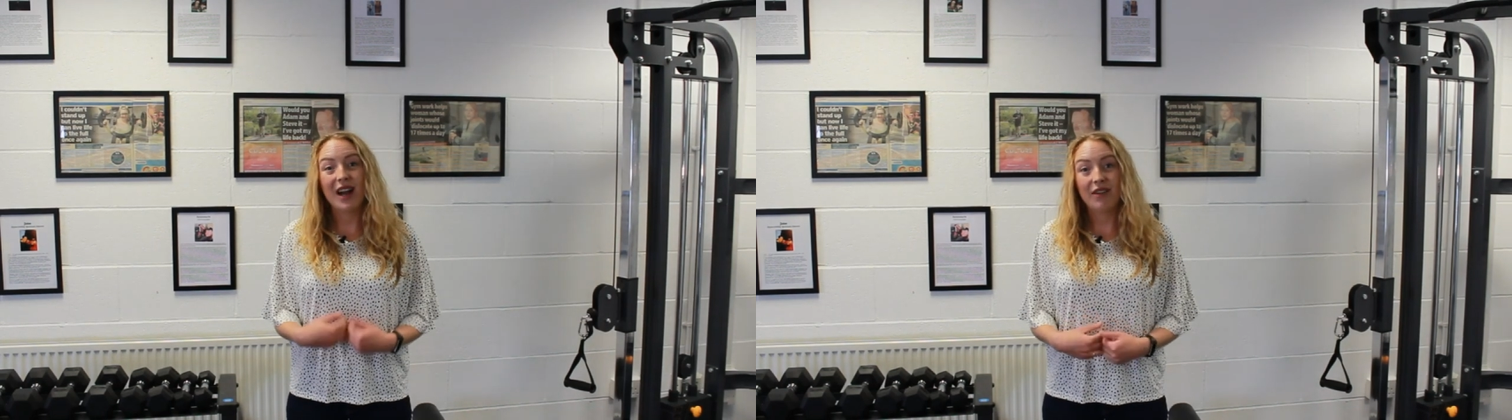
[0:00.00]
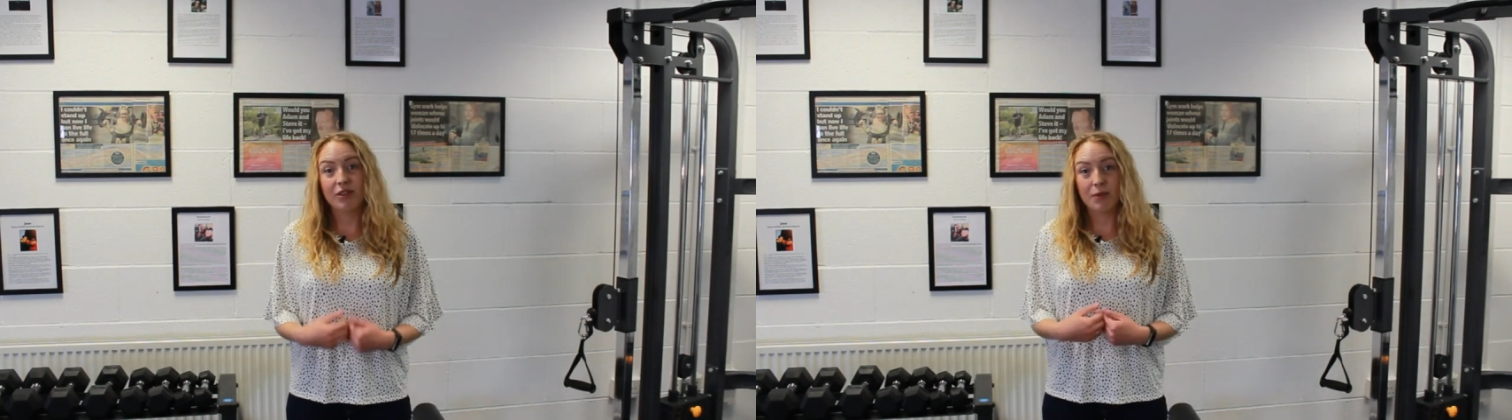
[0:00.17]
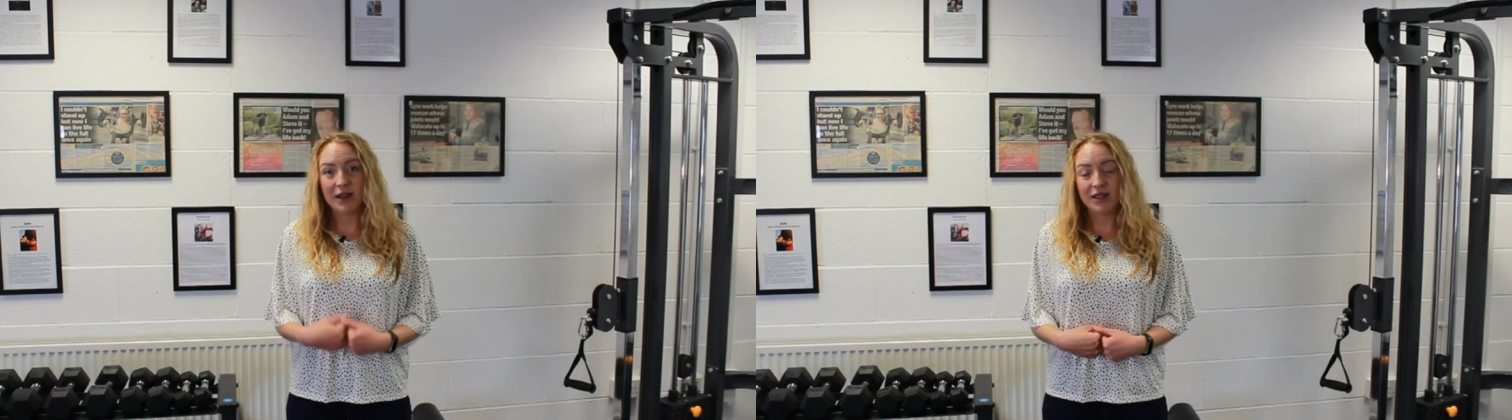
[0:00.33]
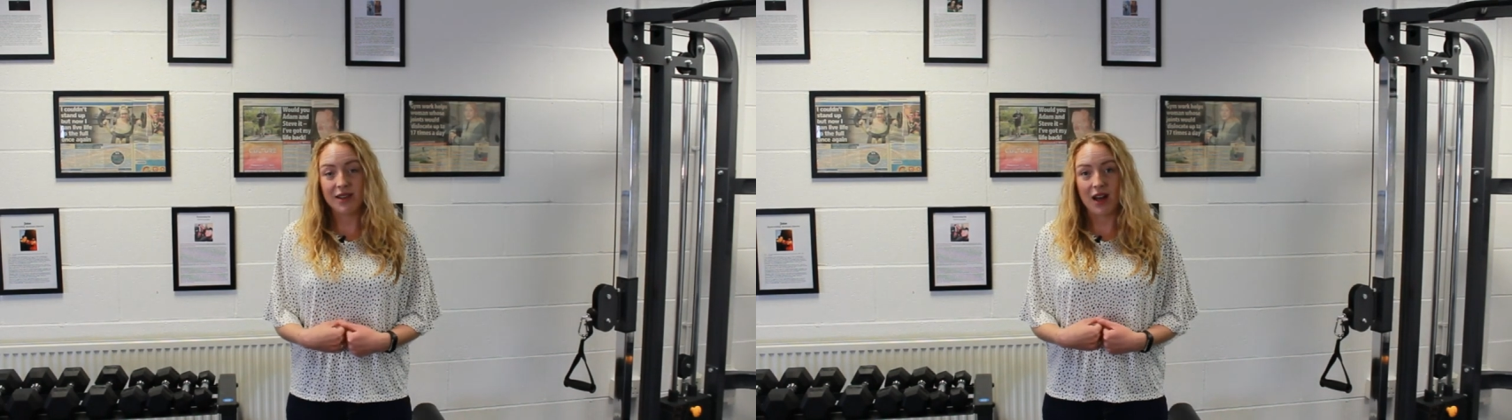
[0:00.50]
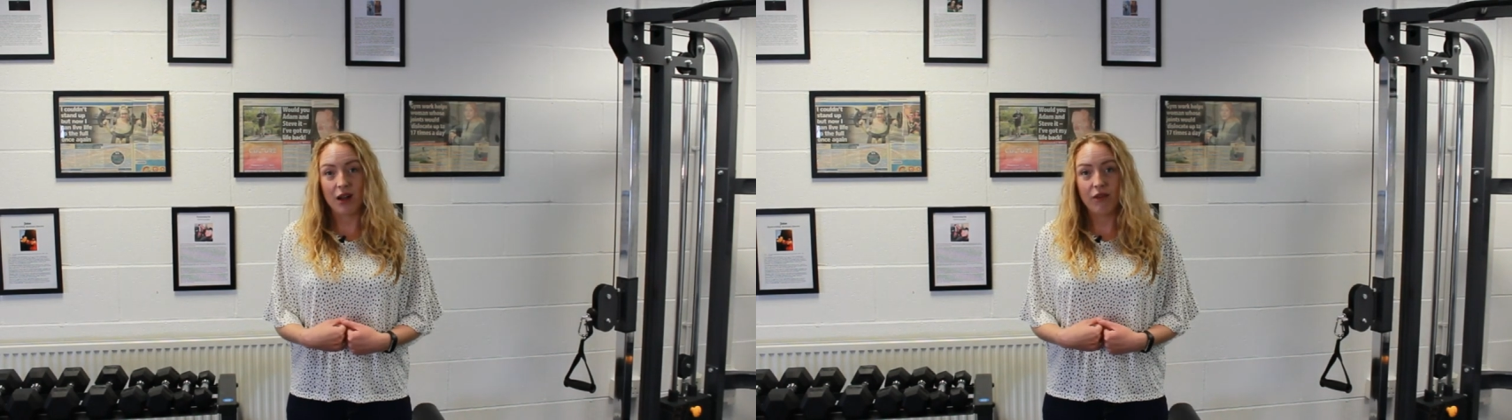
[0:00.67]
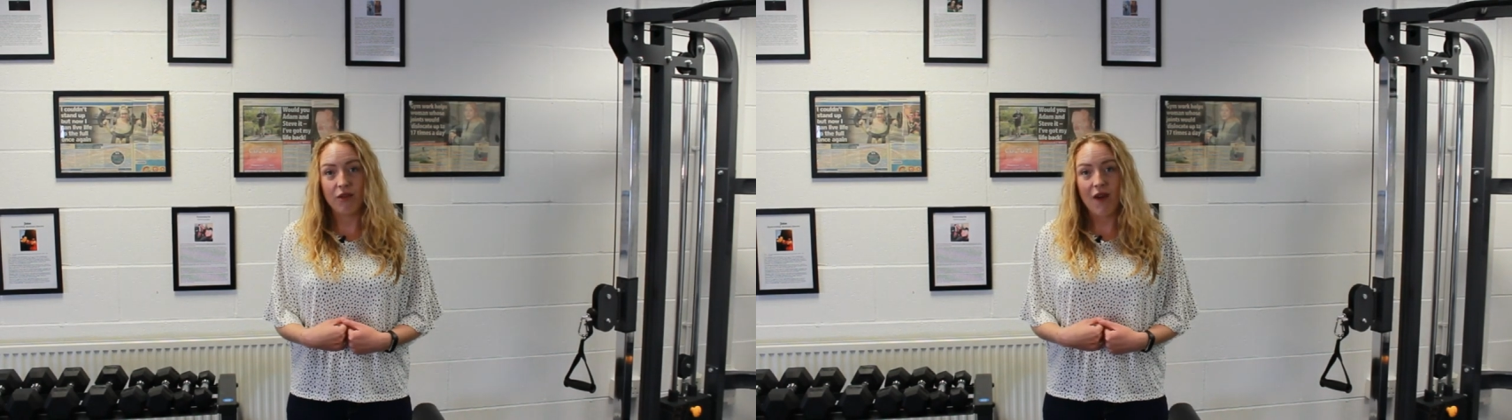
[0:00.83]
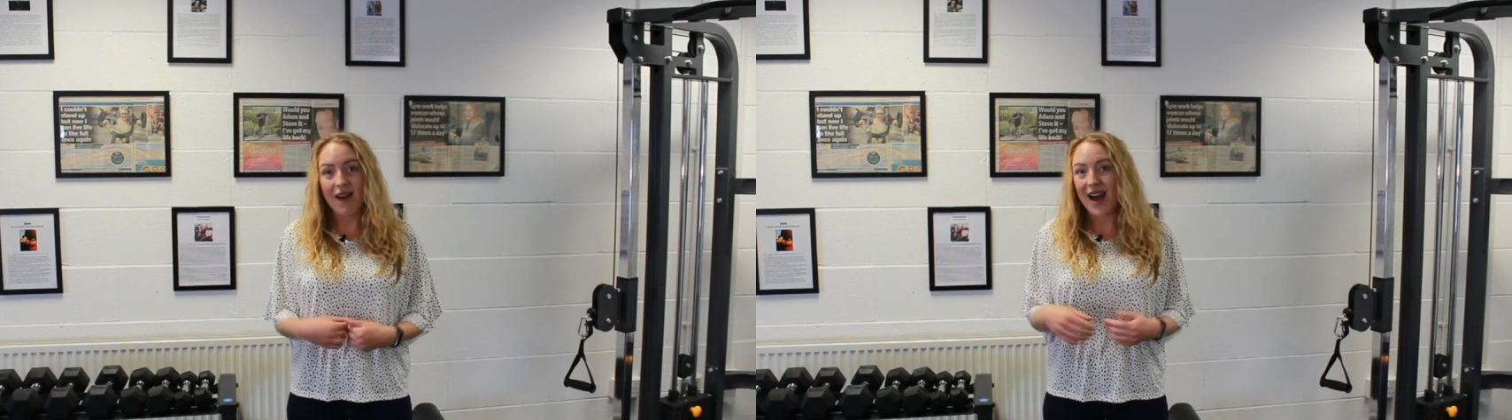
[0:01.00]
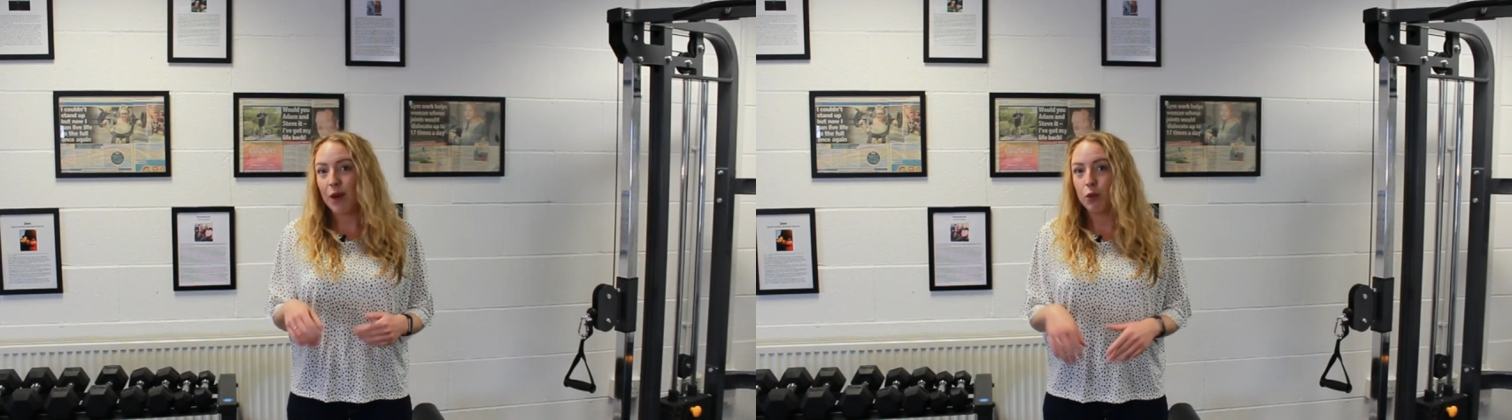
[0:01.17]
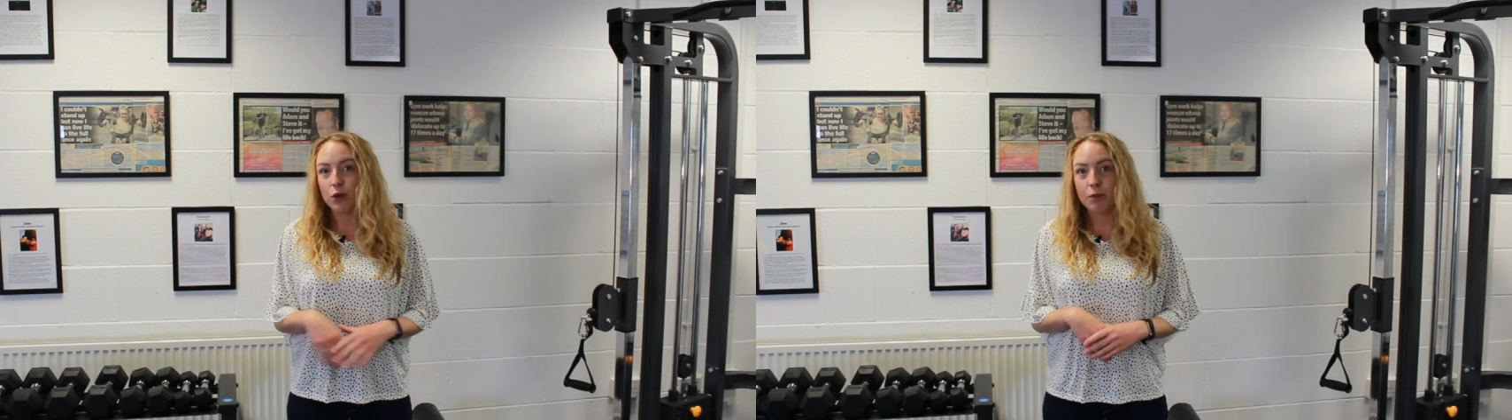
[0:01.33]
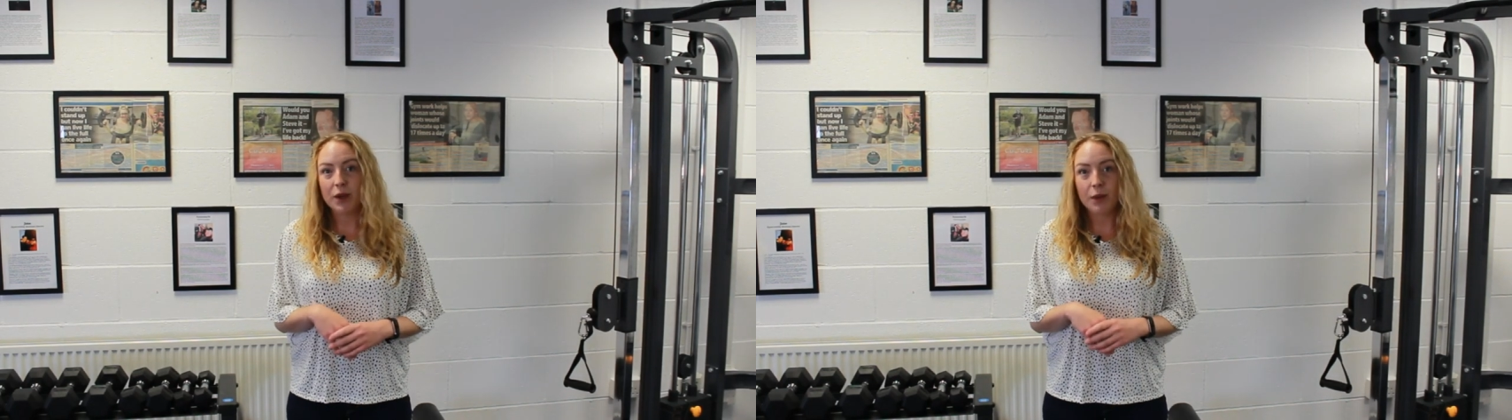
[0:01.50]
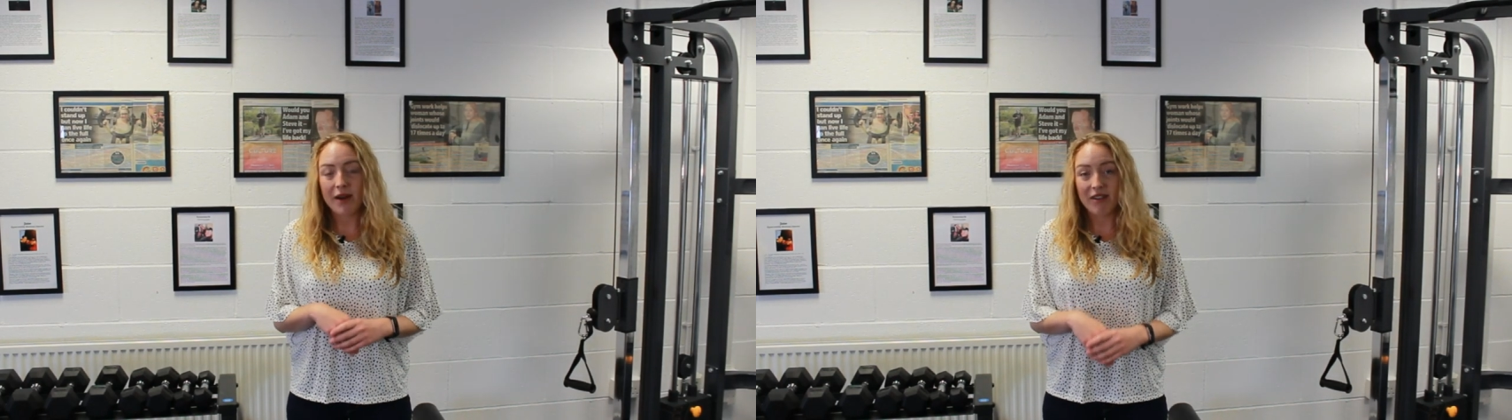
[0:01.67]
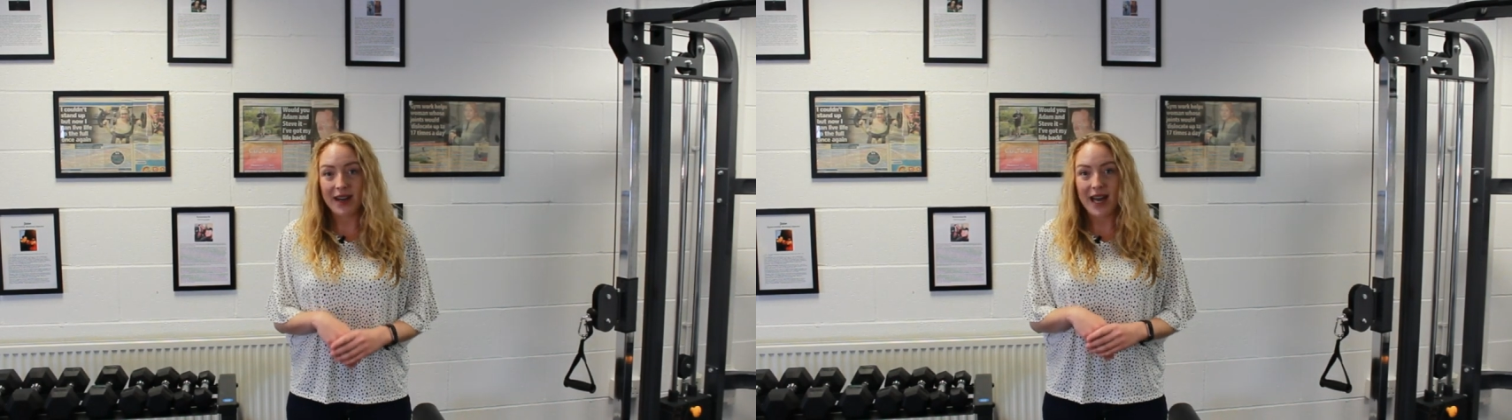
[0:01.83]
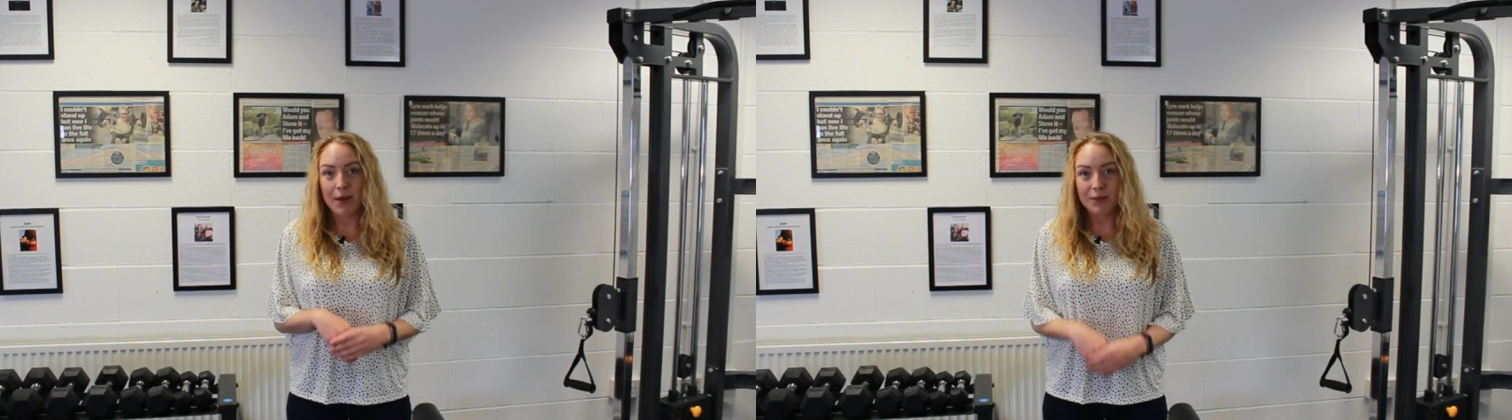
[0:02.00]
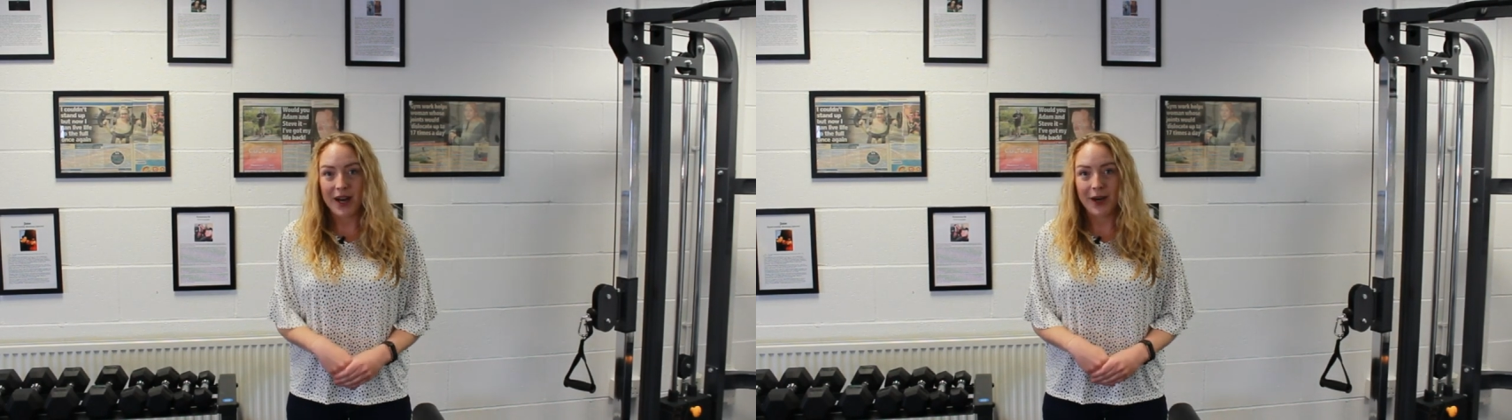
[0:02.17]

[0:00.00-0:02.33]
after myself, I wouldn't be where I am